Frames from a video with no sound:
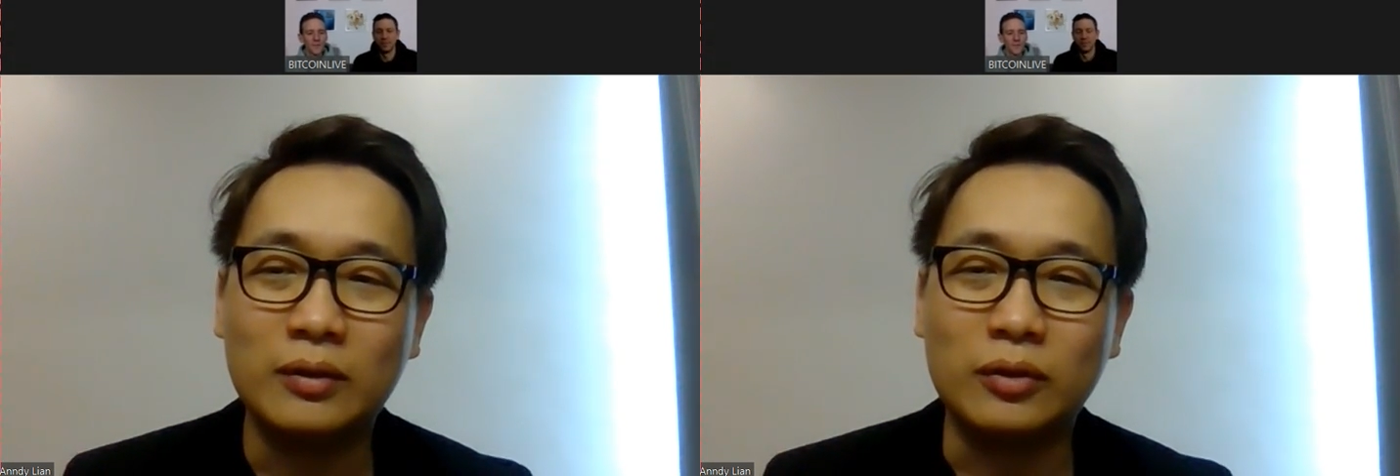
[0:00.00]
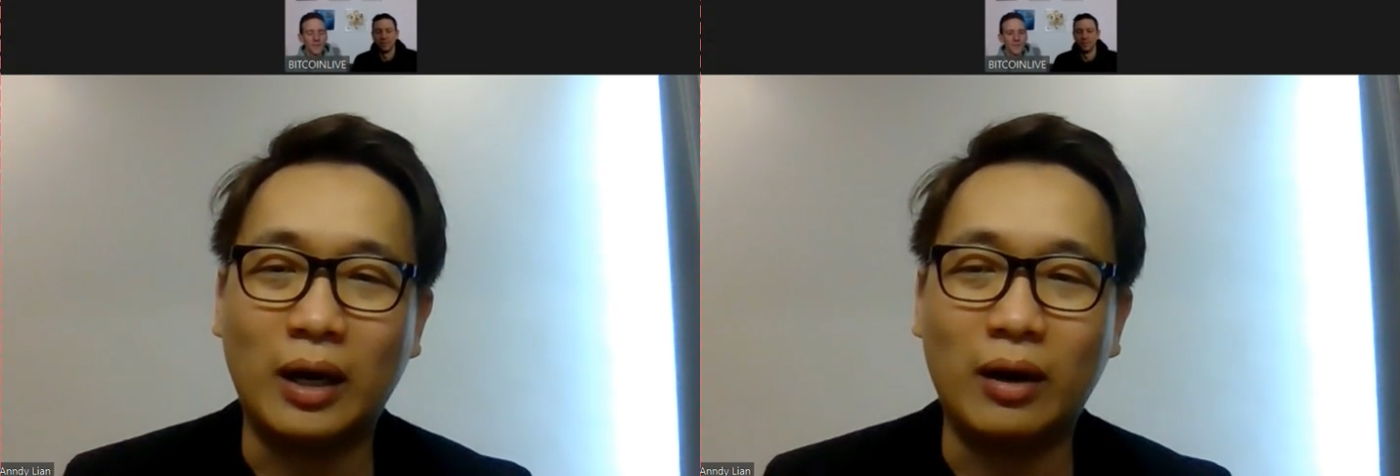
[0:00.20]

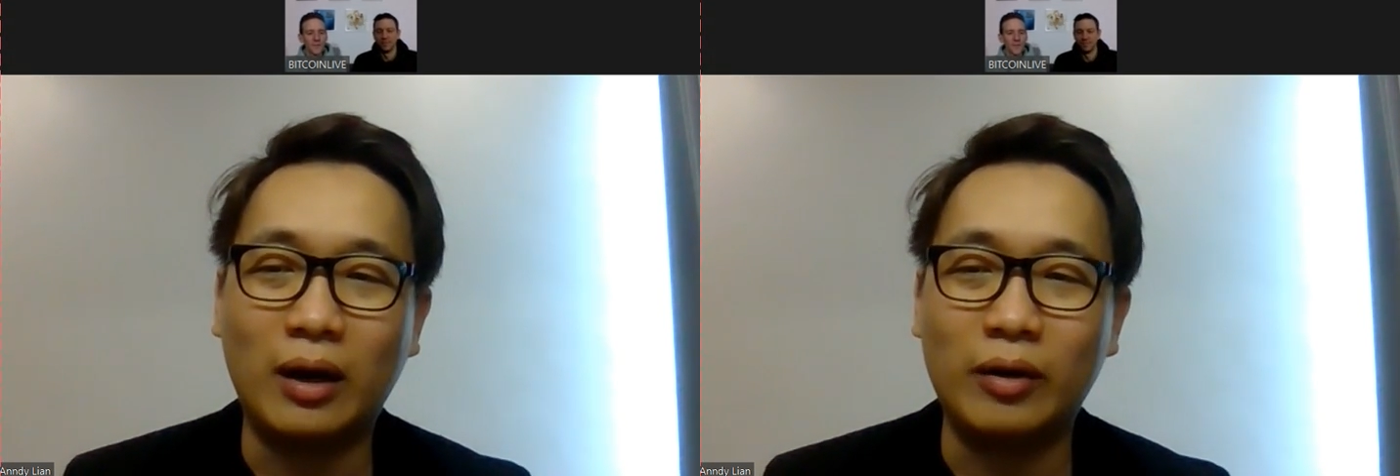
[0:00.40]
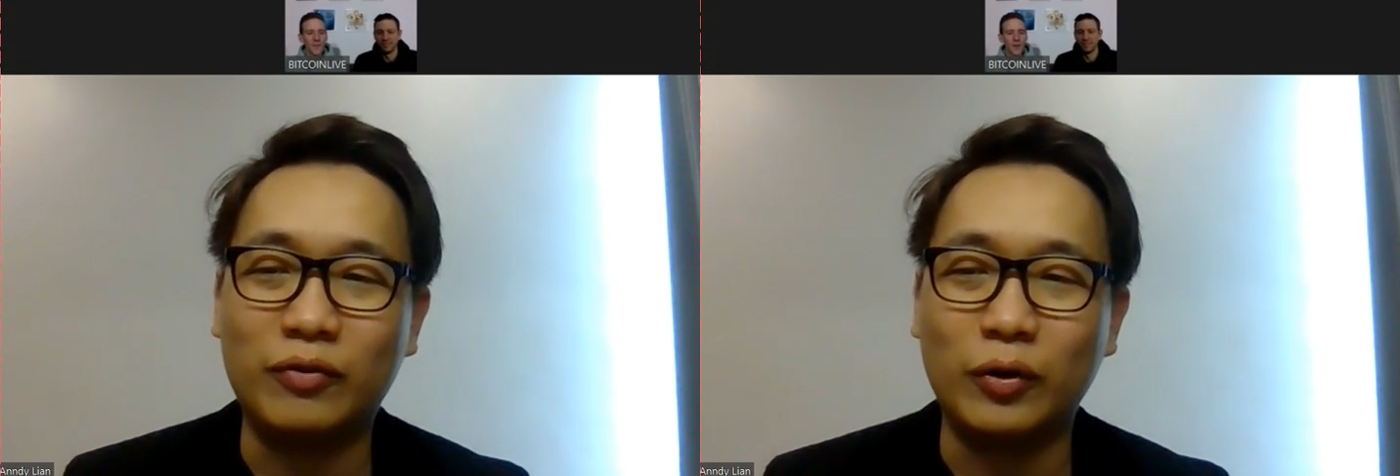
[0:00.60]
So how
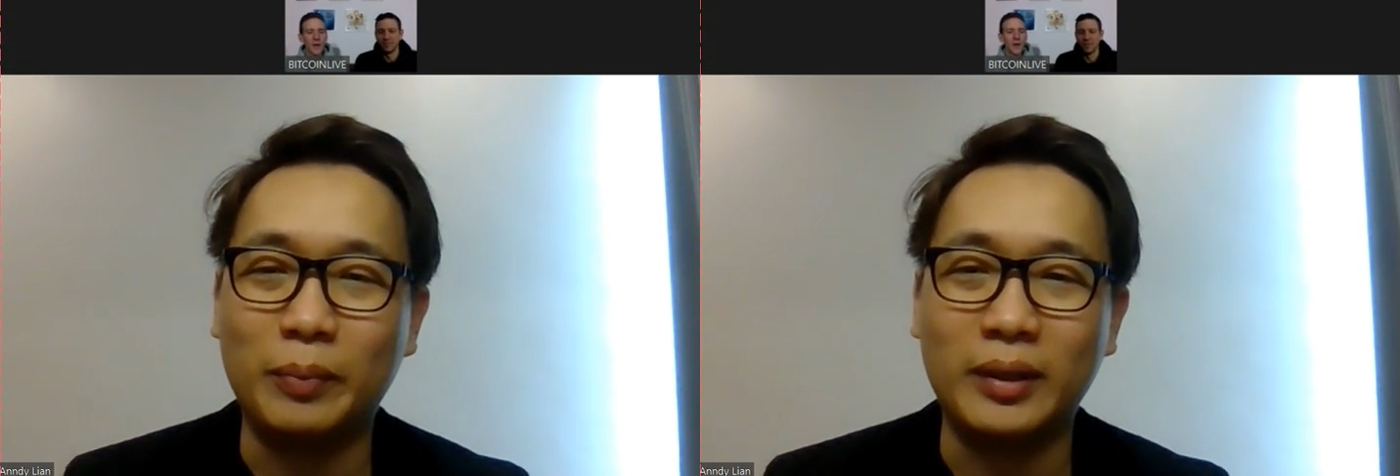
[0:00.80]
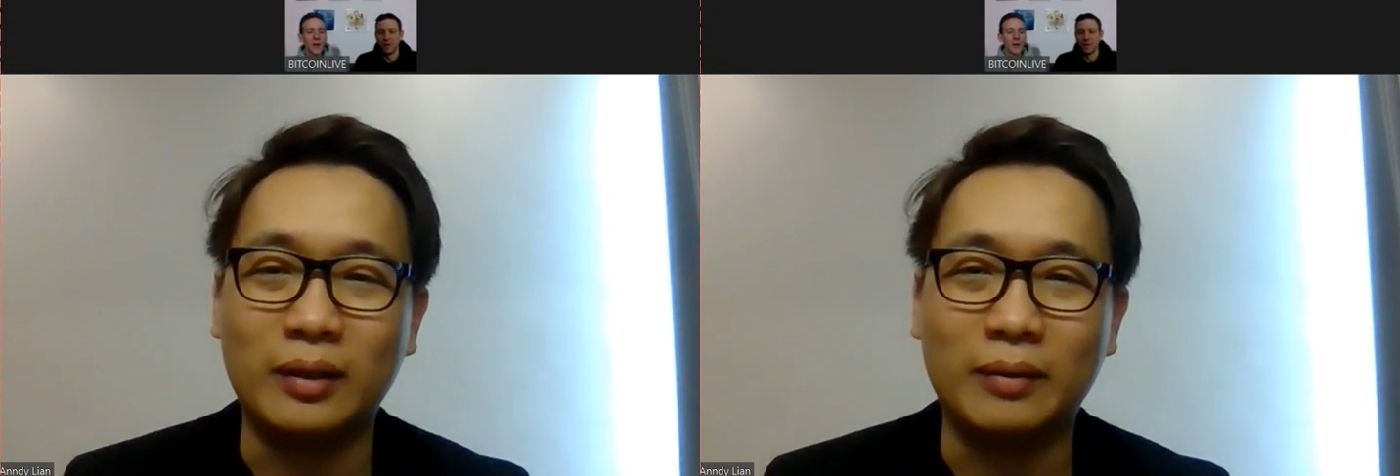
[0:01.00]
have you
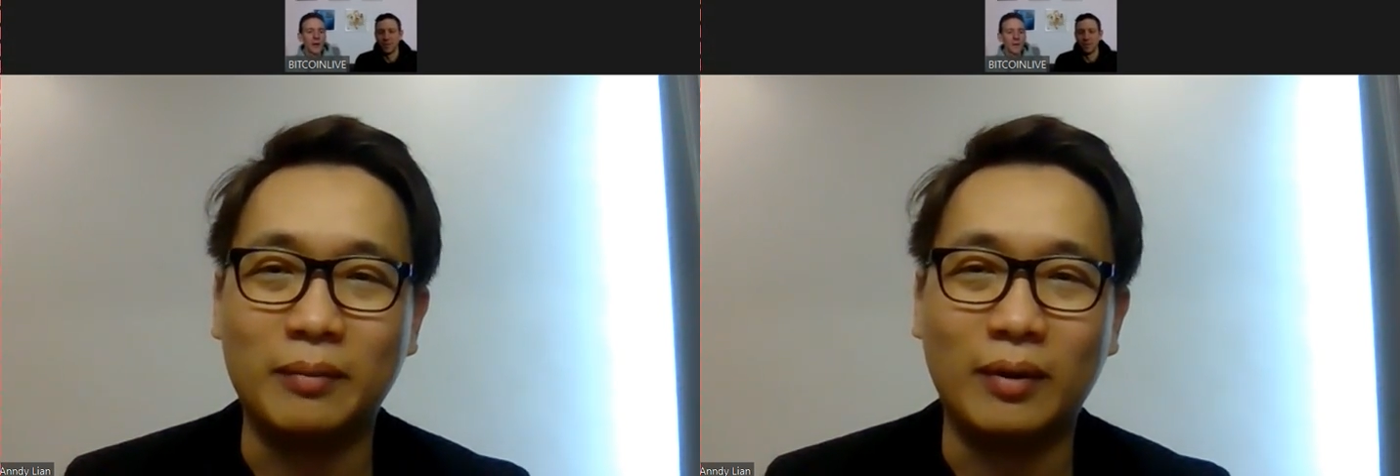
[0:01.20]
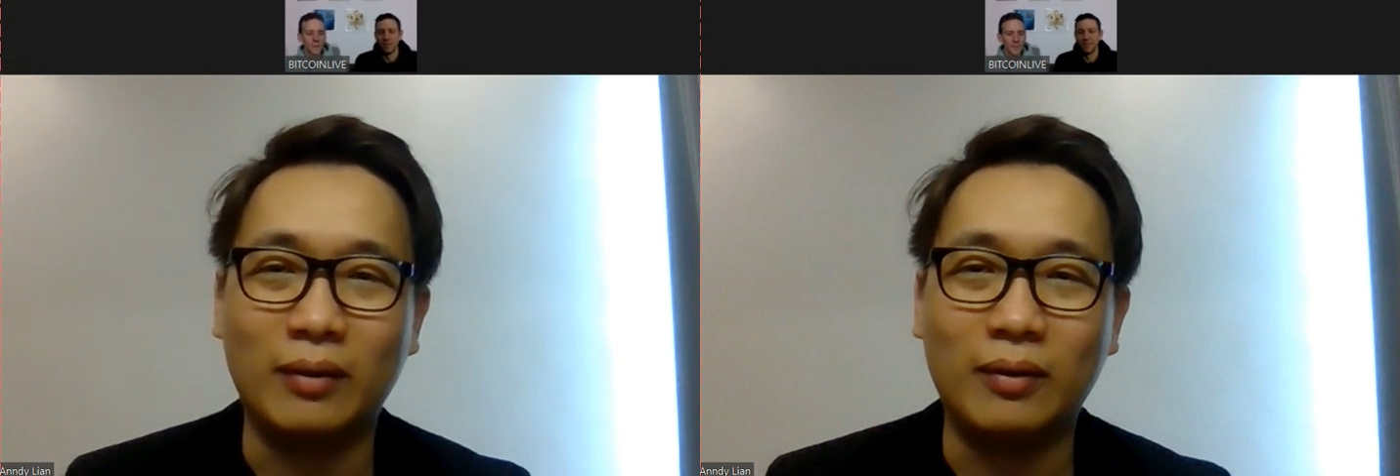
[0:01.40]
been,
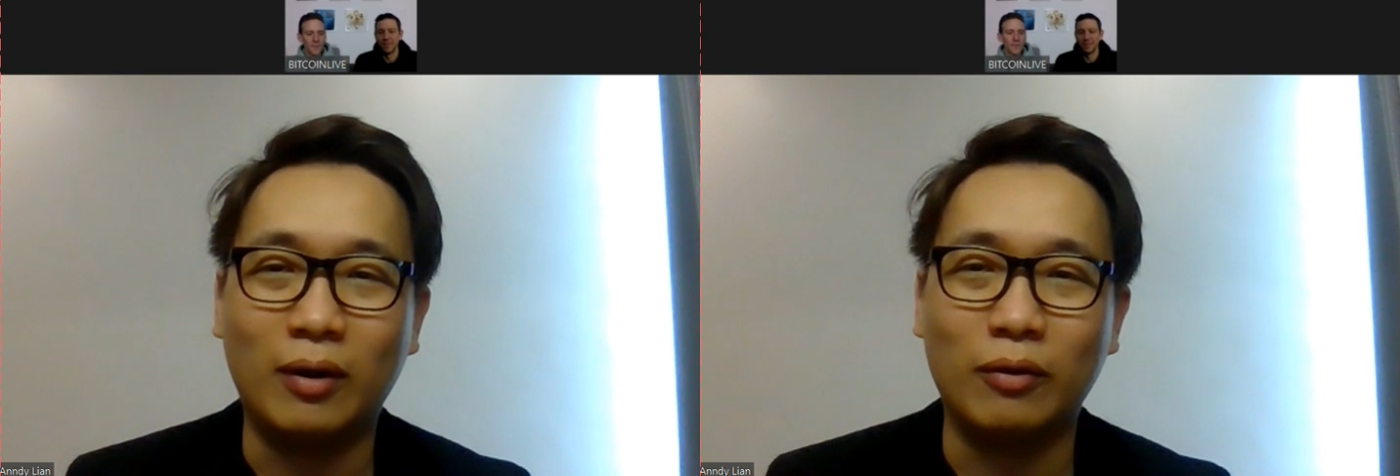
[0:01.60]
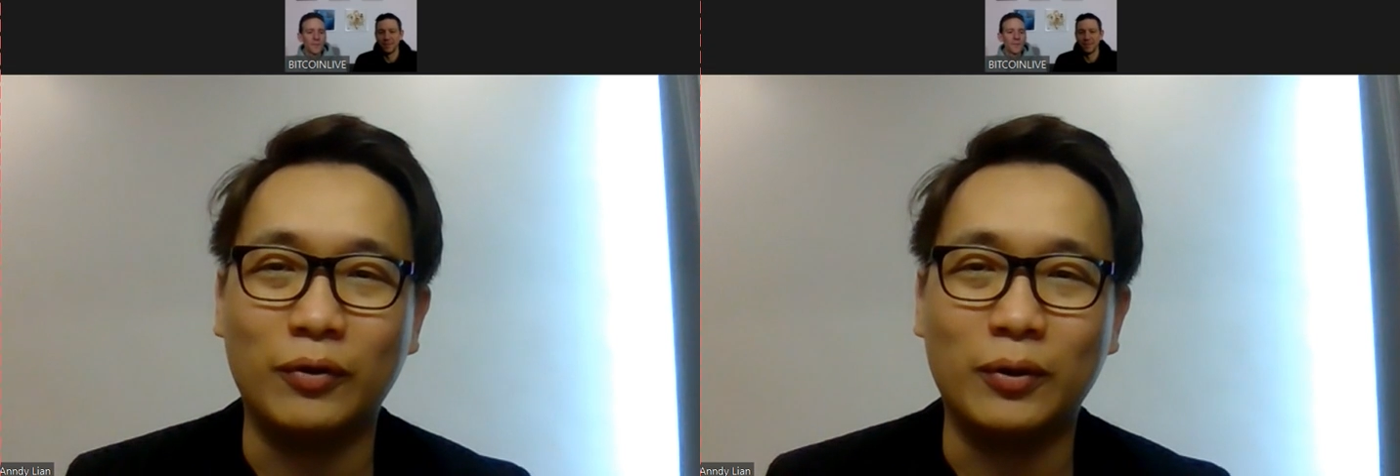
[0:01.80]

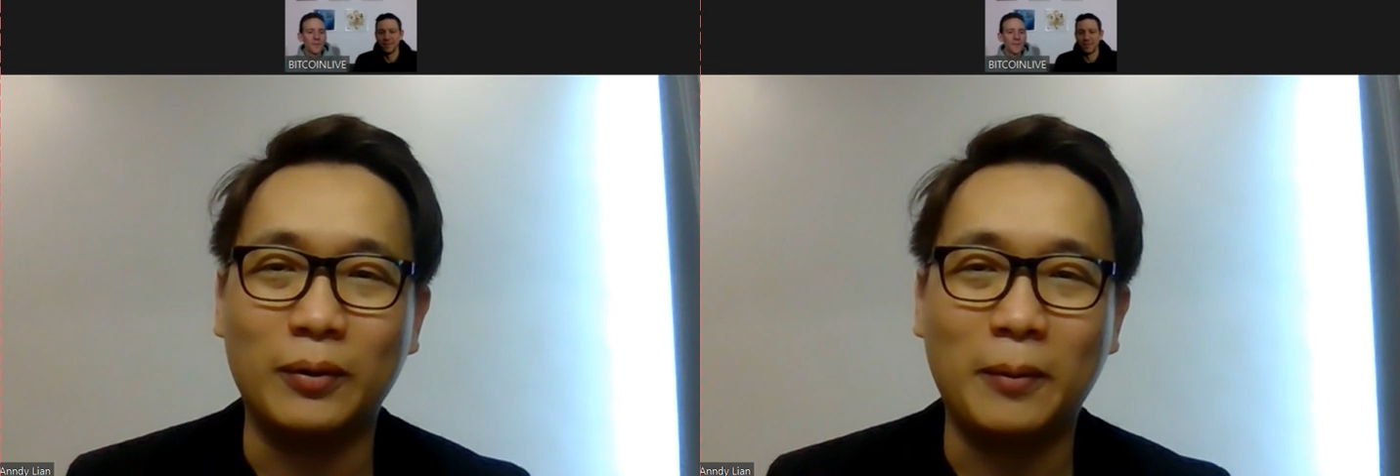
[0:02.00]
all of you?